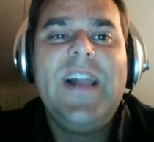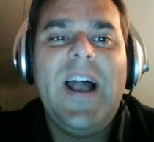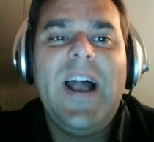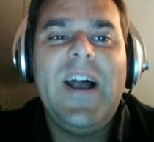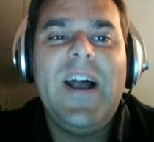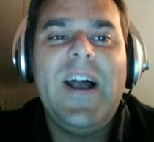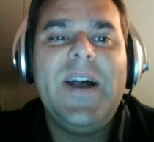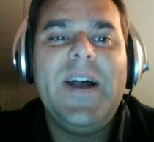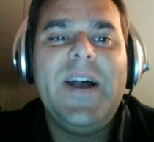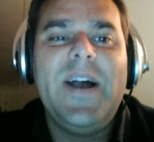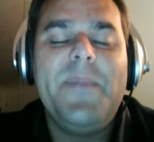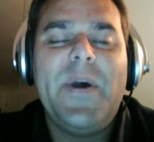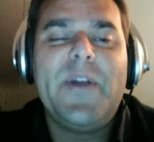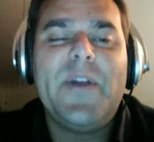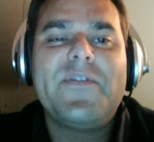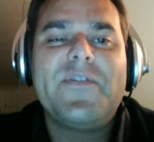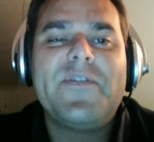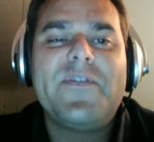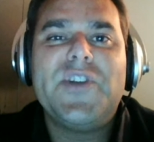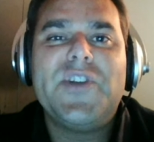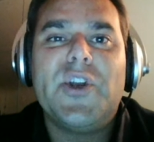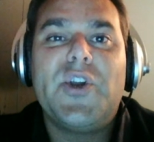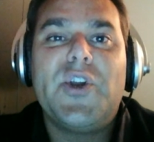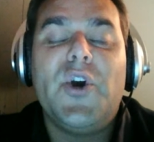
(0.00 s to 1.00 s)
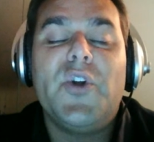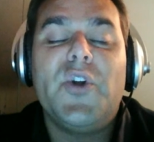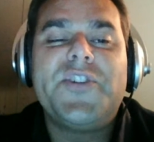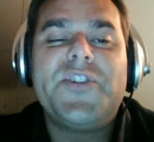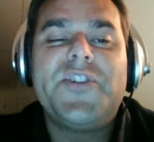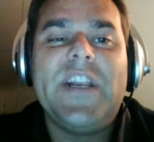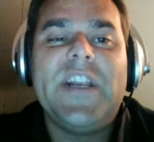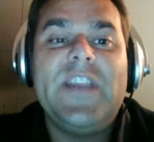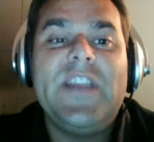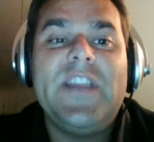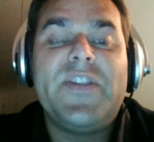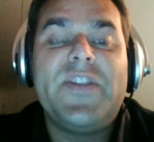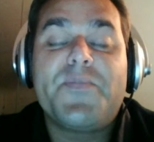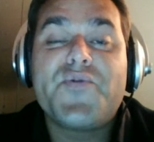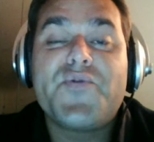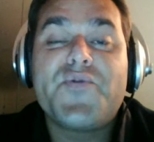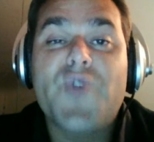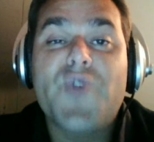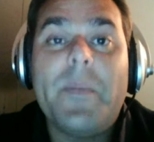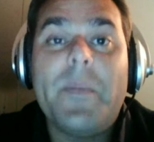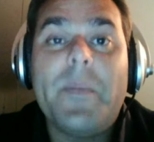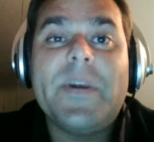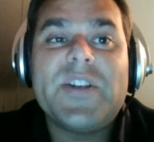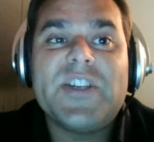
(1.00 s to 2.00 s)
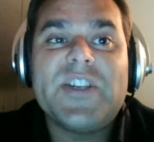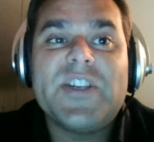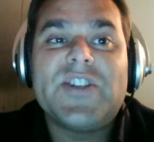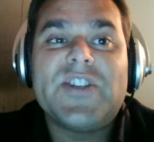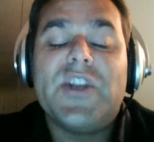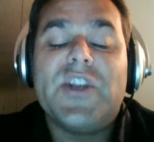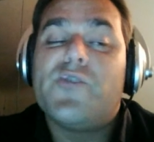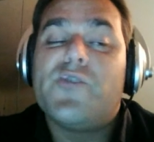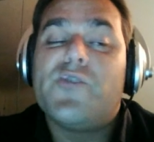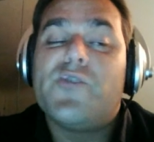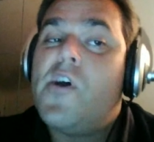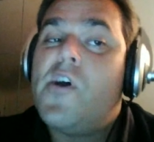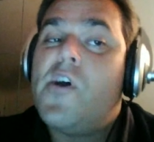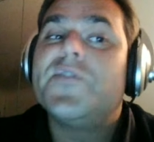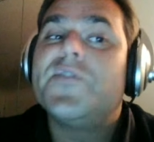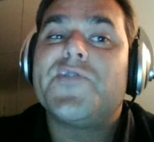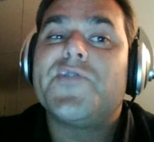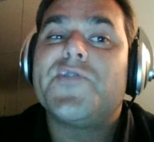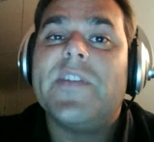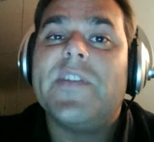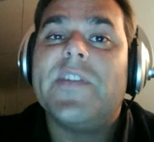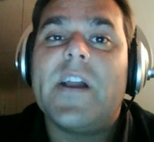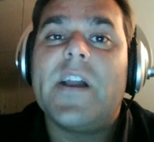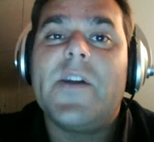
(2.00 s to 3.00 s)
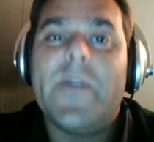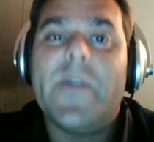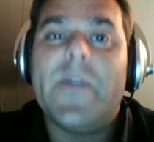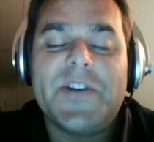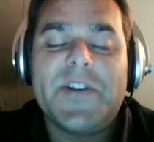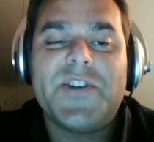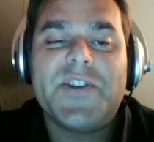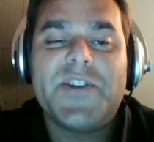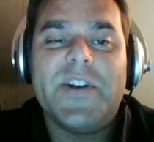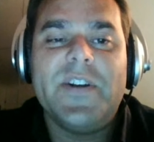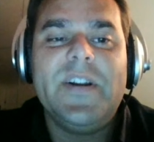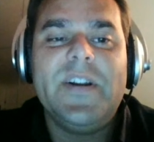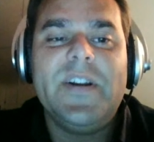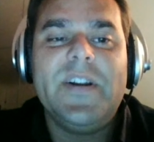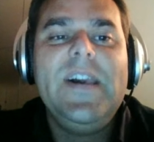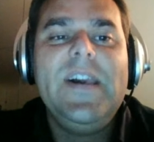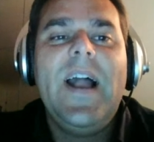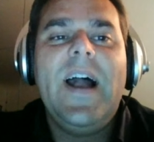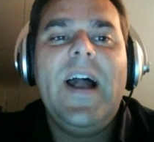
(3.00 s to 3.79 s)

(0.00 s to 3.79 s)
and obviously your content, the promise is that you're answering that question,